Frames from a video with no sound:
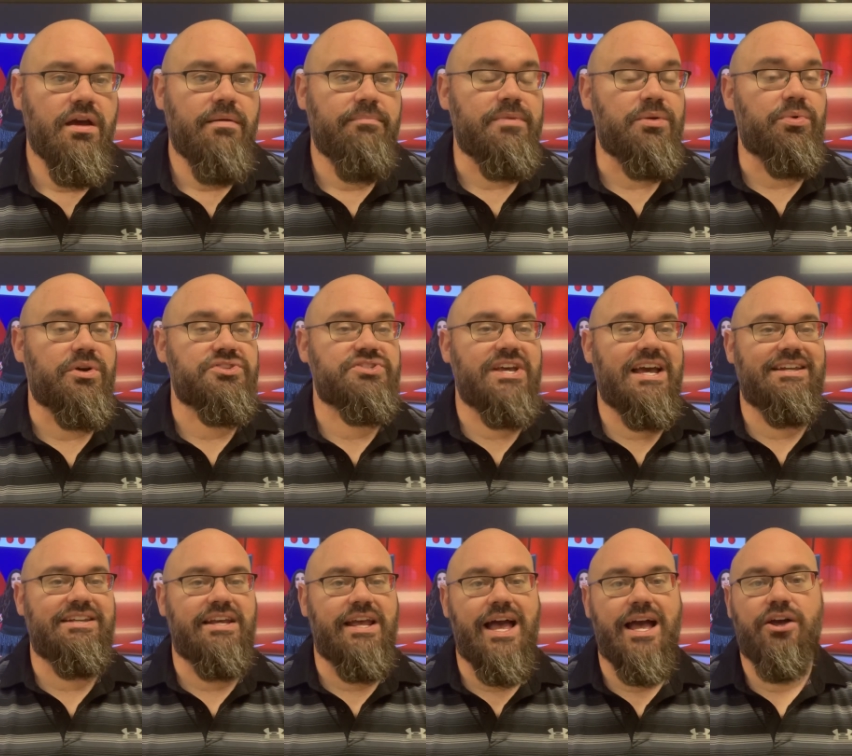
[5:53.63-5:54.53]
Meanwhile, San
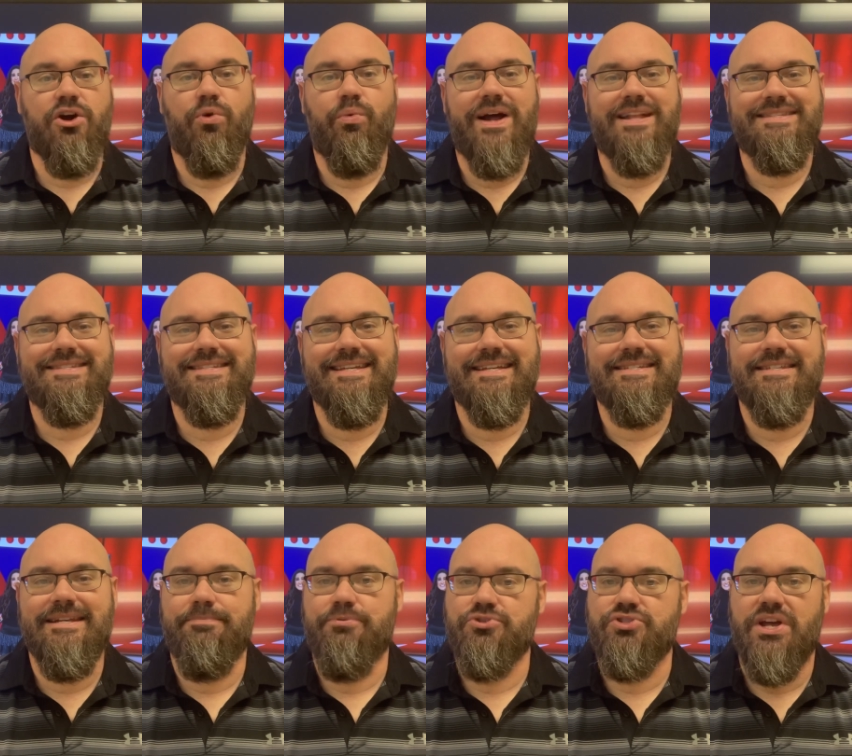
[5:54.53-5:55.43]
Diego went
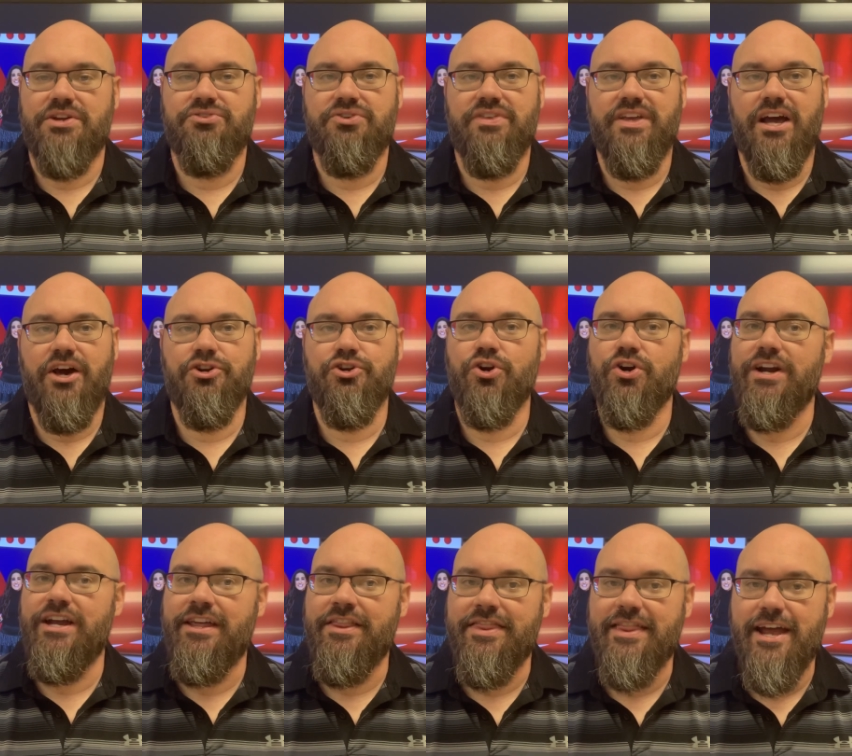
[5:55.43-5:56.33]
60% to the under
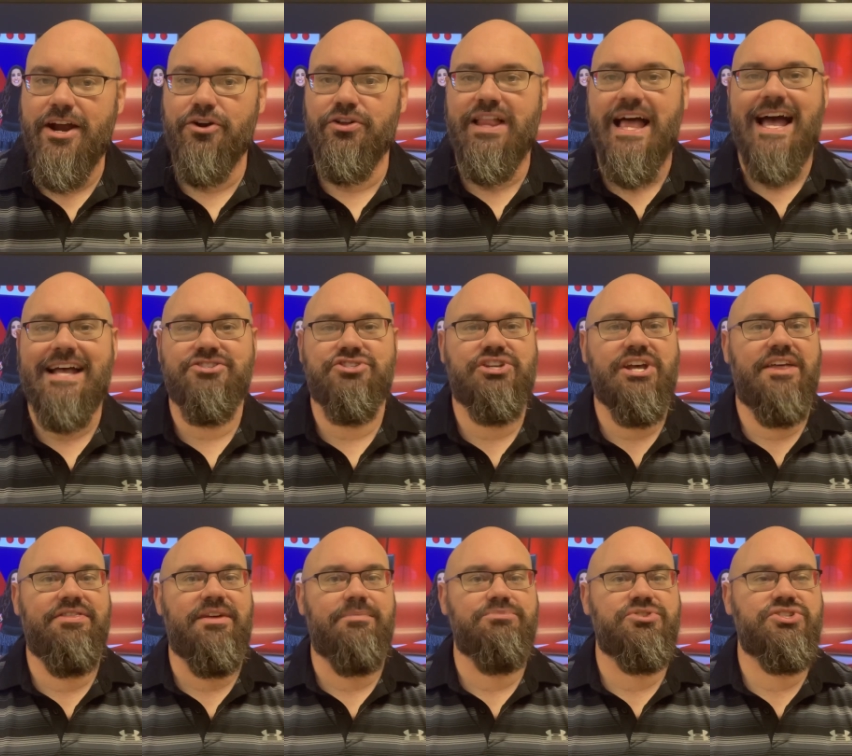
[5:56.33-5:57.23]
in their last
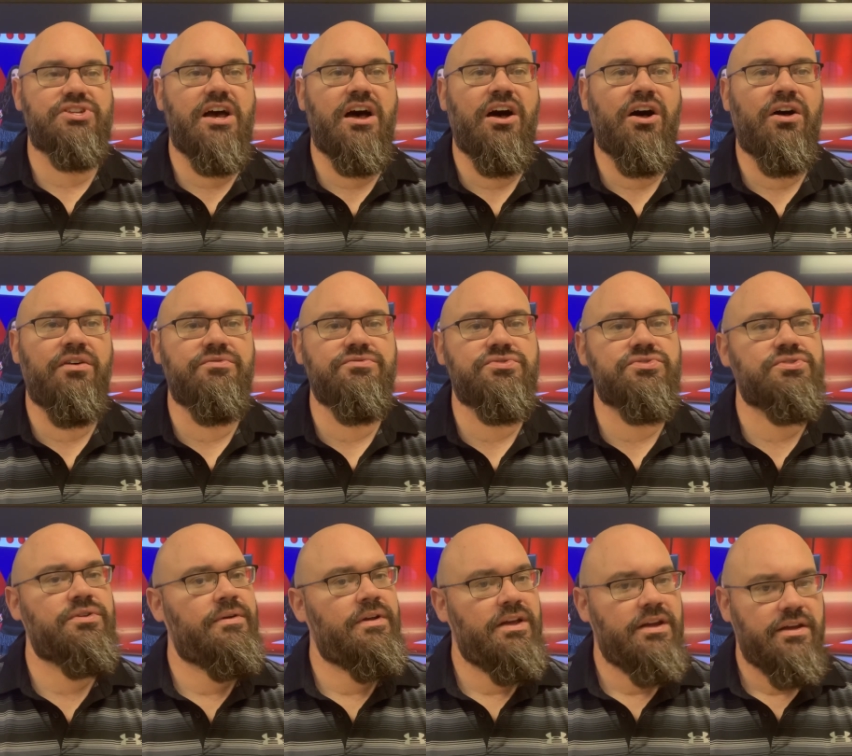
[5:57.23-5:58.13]
10 themselves.
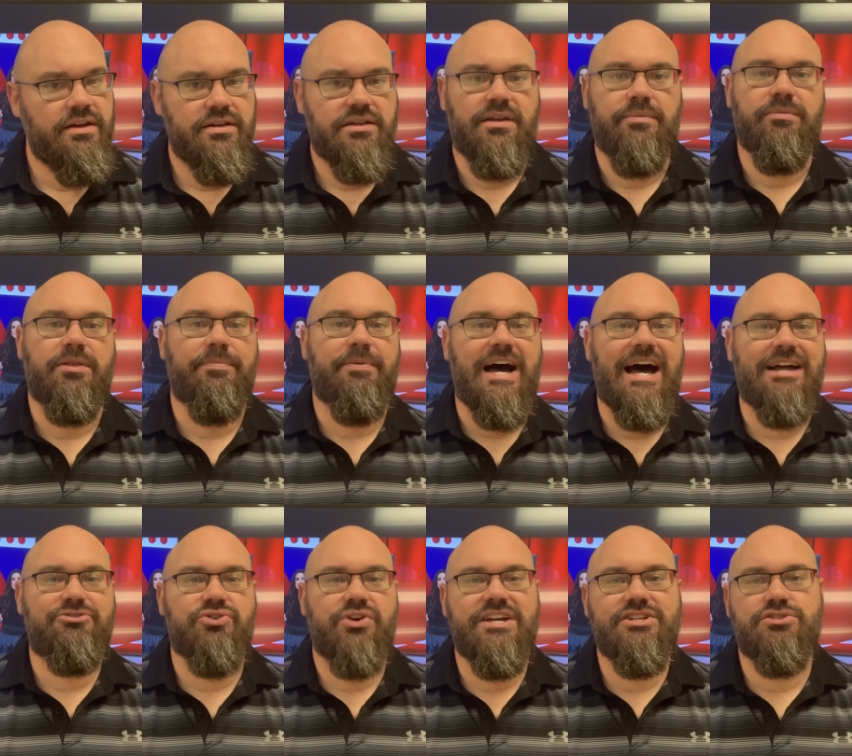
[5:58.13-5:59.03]
Give me the
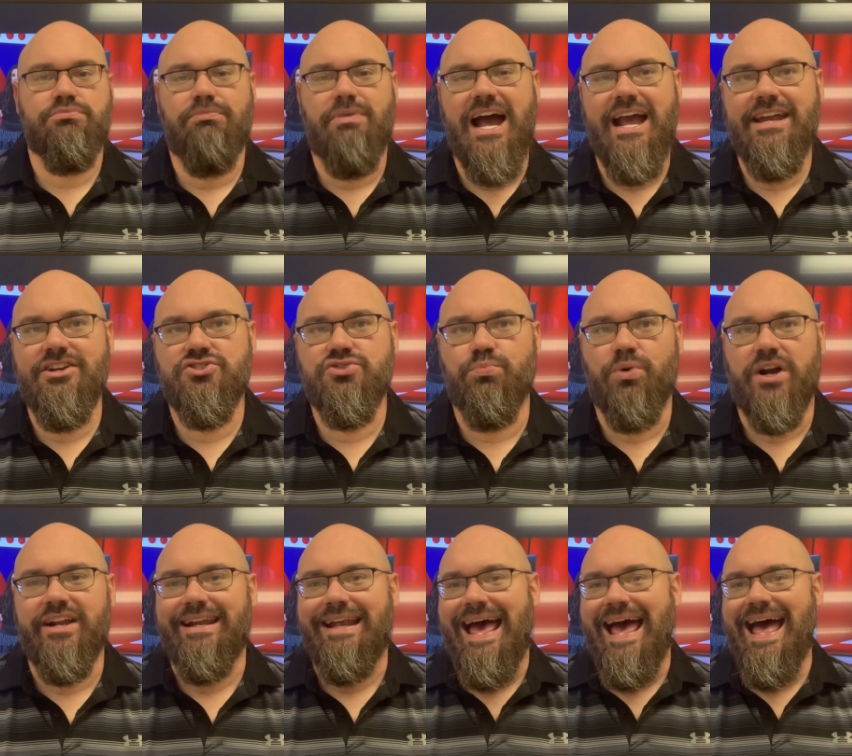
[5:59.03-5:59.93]
Padres minus
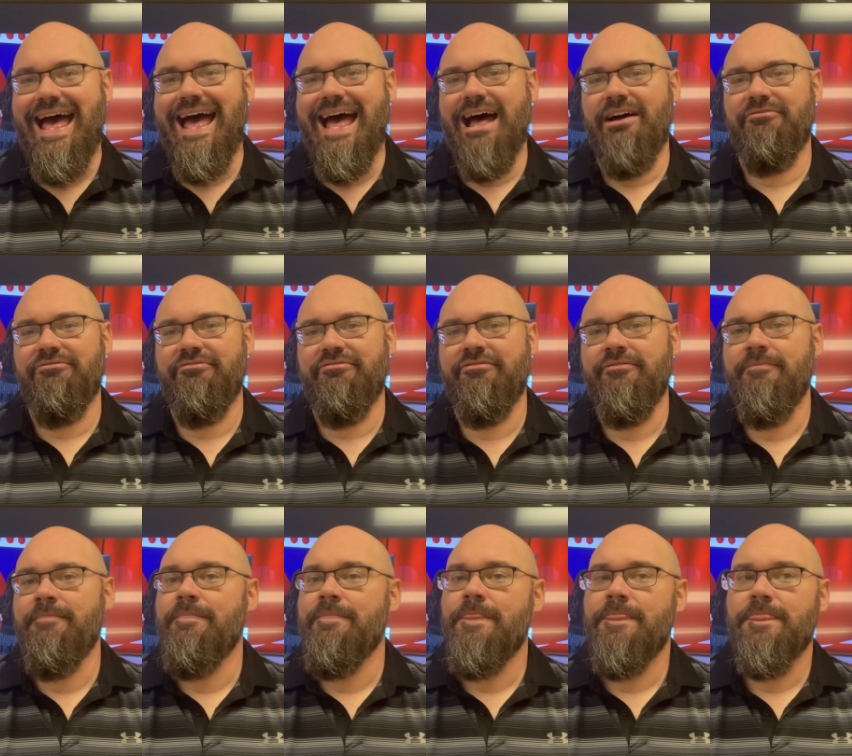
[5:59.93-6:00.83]
one and a half,
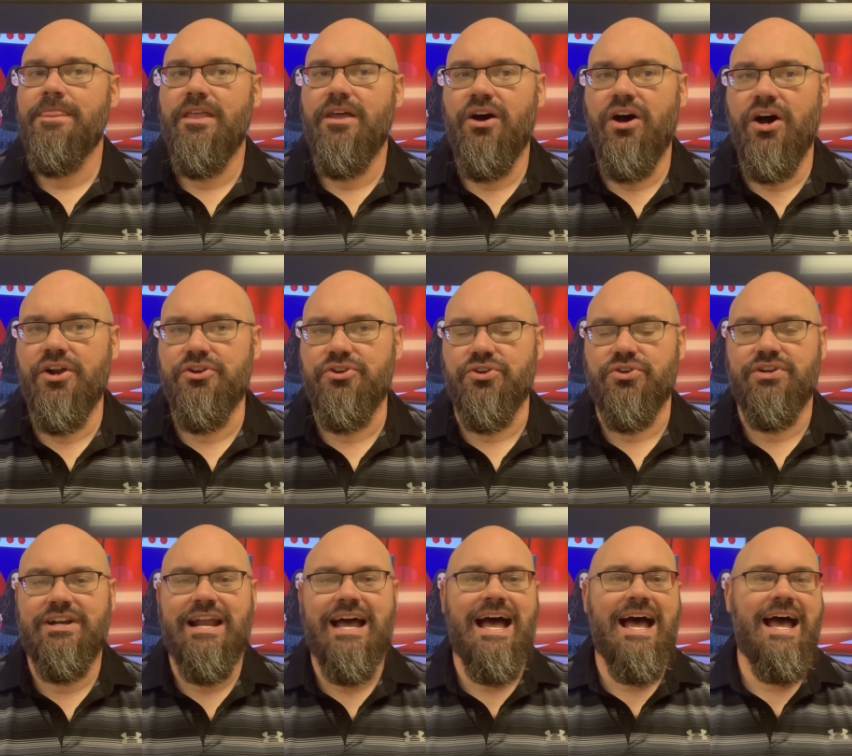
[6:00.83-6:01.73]
under
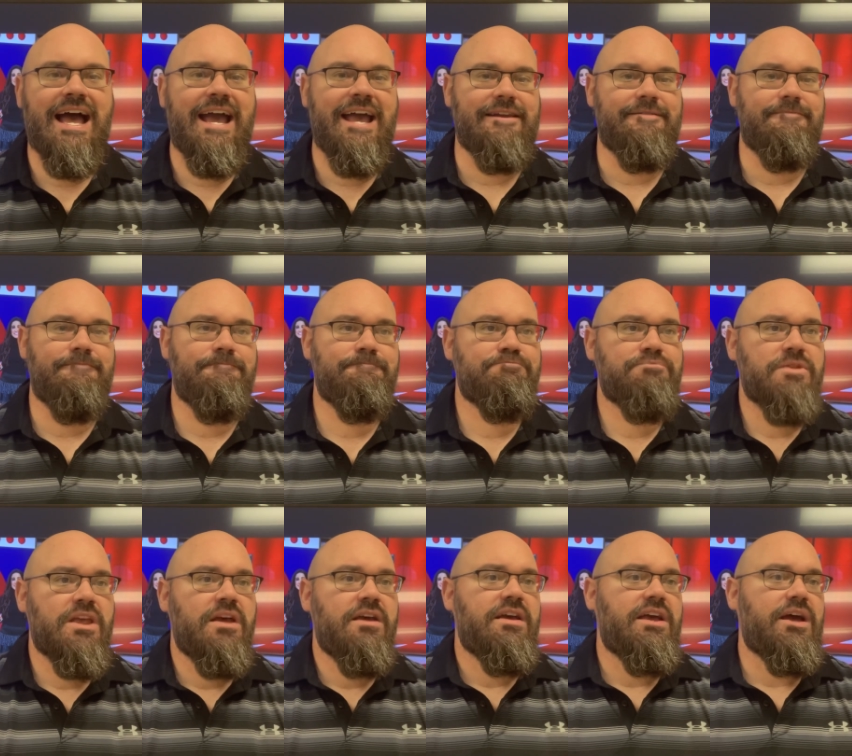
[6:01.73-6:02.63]
nine.
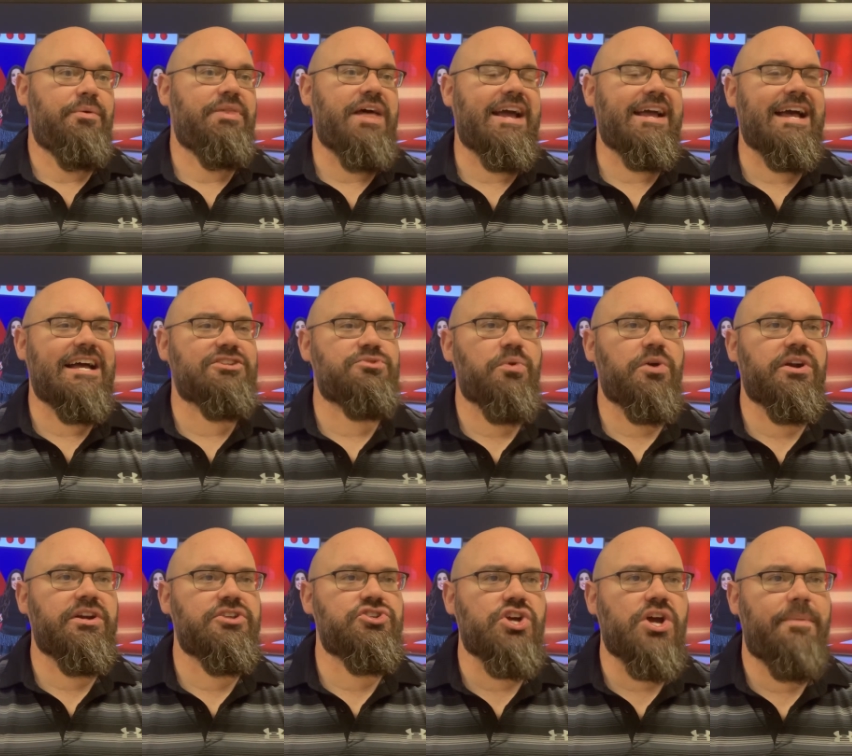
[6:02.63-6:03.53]
And with that, guys, we're
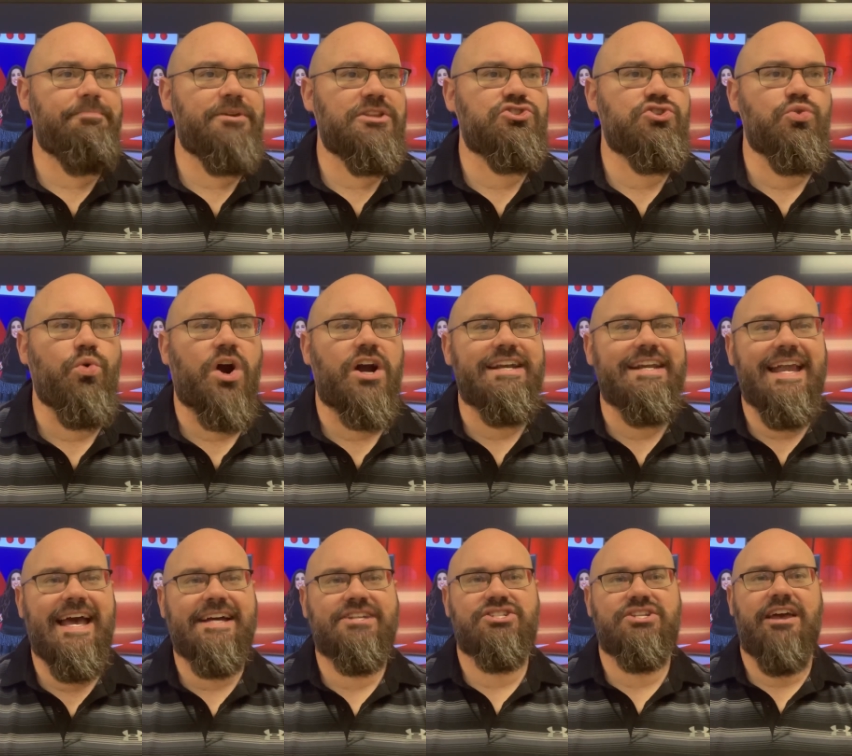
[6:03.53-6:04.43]
going to jump into our
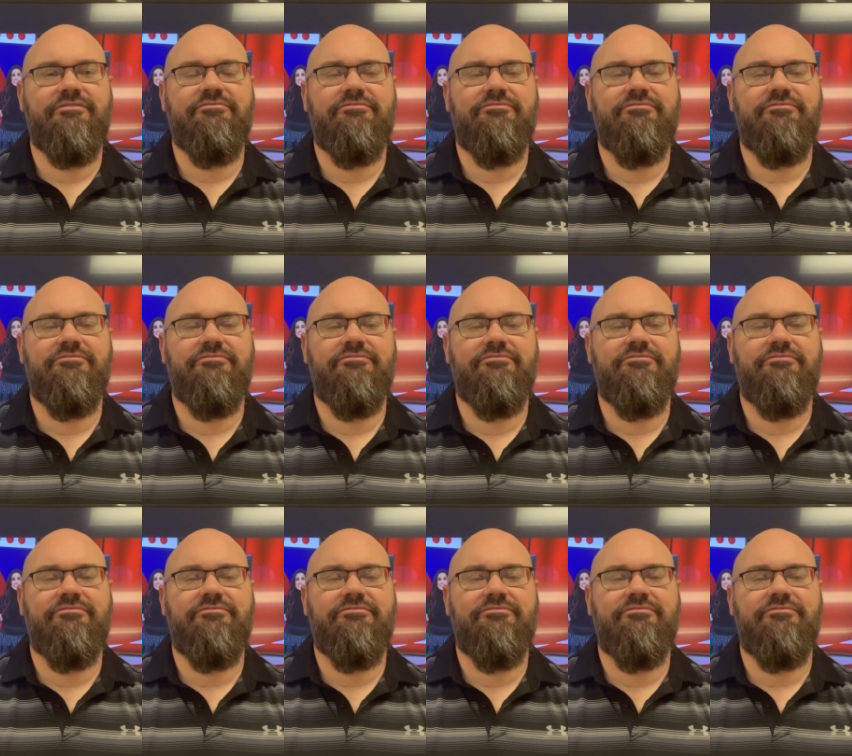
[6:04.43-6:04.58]
next and